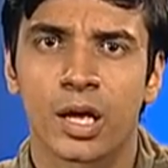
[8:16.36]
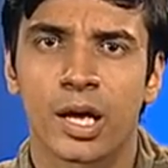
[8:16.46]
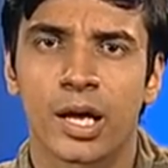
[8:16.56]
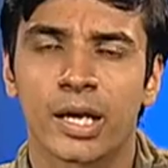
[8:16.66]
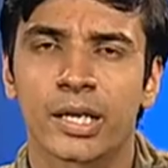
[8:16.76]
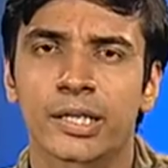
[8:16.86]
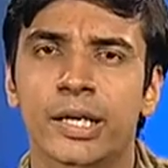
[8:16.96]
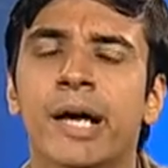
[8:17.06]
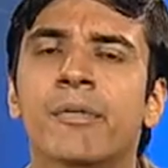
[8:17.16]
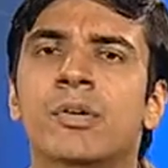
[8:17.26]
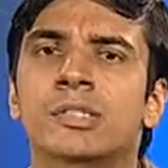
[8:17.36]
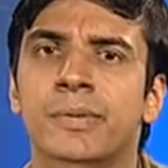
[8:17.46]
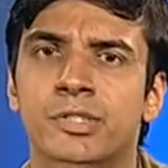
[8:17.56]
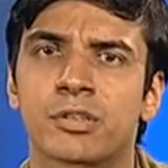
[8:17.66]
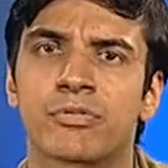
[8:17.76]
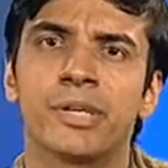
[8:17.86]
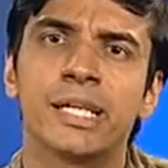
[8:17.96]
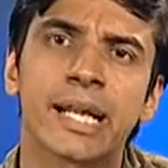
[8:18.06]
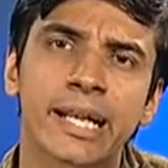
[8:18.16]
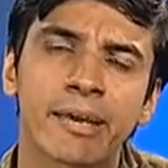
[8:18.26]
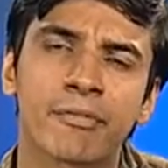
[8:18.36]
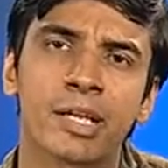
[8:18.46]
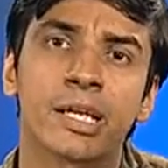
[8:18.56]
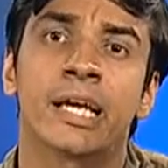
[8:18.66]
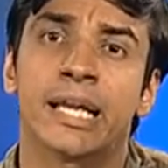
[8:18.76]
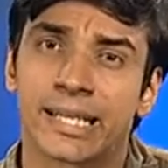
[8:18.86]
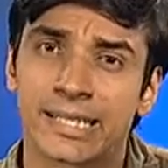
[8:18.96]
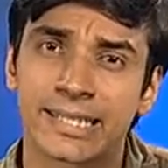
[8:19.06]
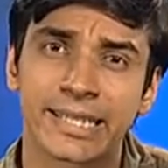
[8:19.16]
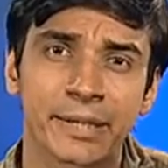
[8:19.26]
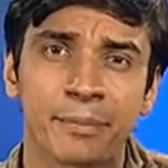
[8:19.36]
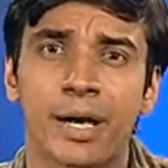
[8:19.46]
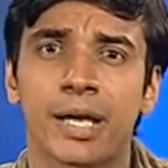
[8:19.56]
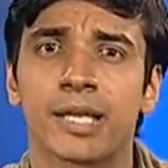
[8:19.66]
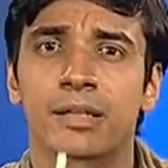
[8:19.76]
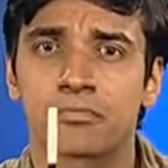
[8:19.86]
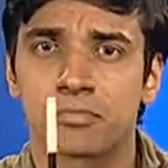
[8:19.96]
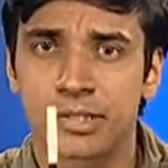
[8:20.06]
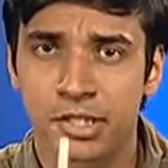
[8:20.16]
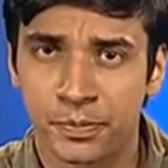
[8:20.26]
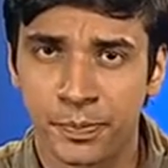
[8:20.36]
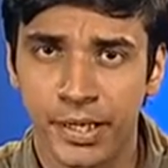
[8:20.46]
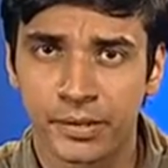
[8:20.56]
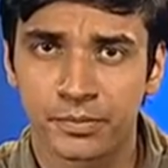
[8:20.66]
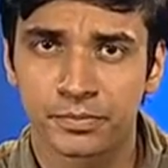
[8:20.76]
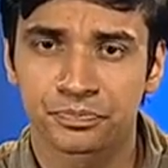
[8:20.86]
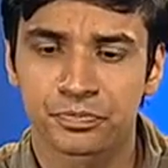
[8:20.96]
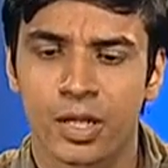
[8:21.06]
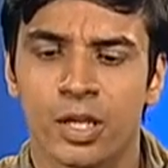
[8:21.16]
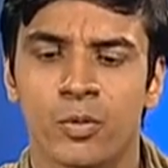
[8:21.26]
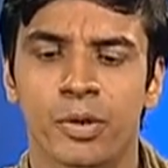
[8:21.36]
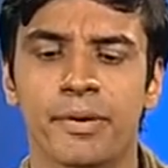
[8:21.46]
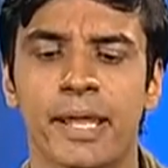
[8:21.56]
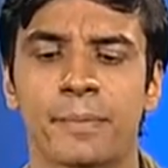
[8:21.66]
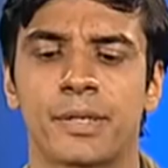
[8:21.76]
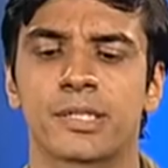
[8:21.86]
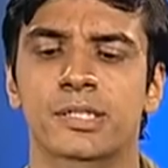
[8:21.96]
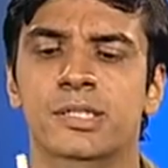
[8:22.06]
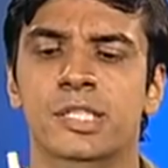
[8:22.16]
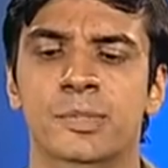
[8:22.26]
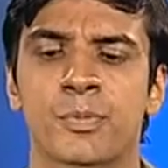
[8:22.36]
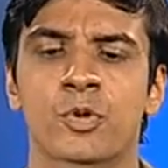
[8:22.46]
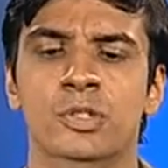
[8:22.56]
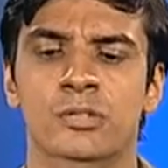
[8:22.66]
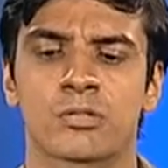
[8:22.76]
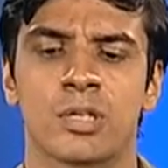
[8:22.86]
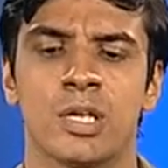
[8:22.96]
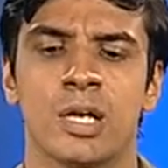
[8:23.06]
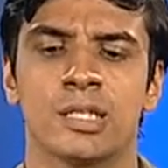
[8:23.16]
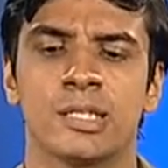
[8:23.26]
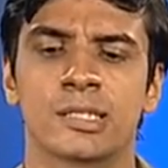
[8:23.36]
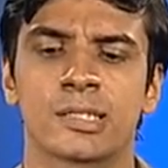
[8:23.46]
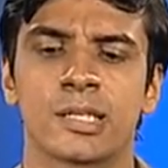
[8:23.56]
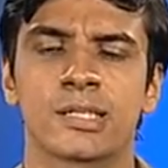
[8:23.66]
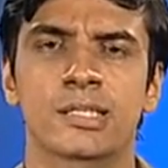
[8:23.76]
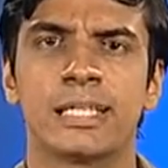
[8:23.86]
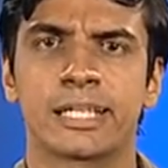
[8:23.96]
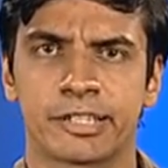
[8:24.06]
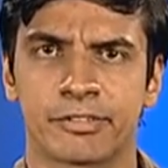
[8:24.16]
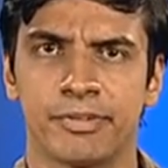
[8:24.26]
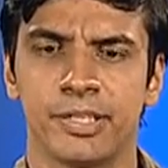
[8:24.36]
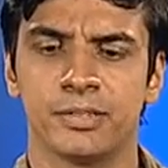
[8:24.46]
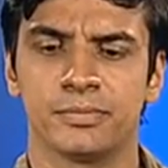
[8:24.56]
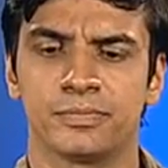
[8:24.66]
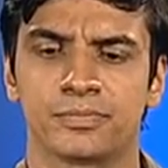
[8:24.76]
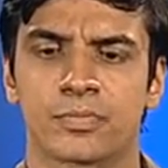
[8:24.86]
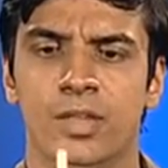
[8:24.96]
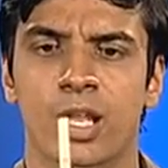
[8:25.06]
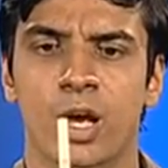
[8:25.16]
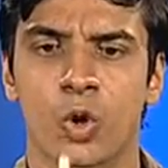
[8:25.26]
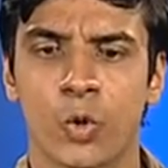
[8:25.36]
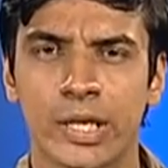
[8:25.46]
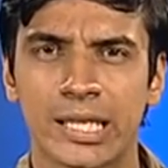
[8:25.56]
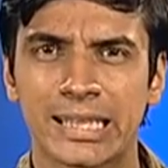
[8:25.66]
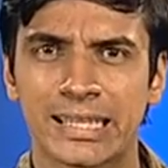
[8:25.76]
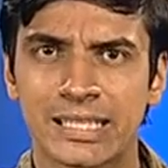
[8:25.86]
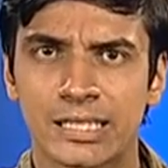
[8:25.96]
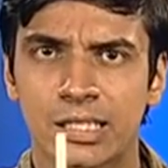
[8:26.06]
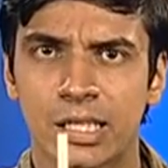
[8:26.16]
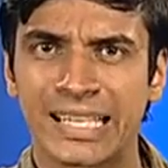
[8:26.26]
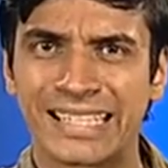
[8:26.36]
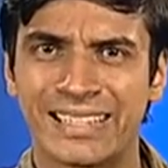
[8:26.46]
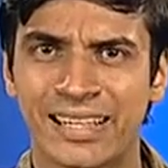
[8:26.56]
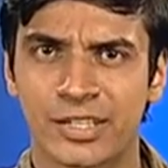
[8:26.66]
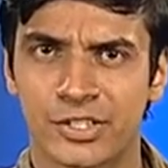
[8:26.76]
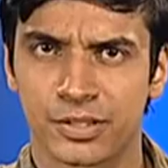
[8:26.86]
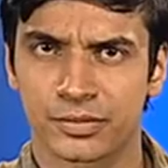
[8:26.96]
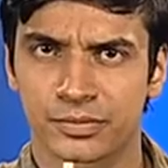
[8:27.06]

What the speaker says: and I have got some external field that I will designate by this pen, what will happen is, say suppose this is the electric field going in this direction,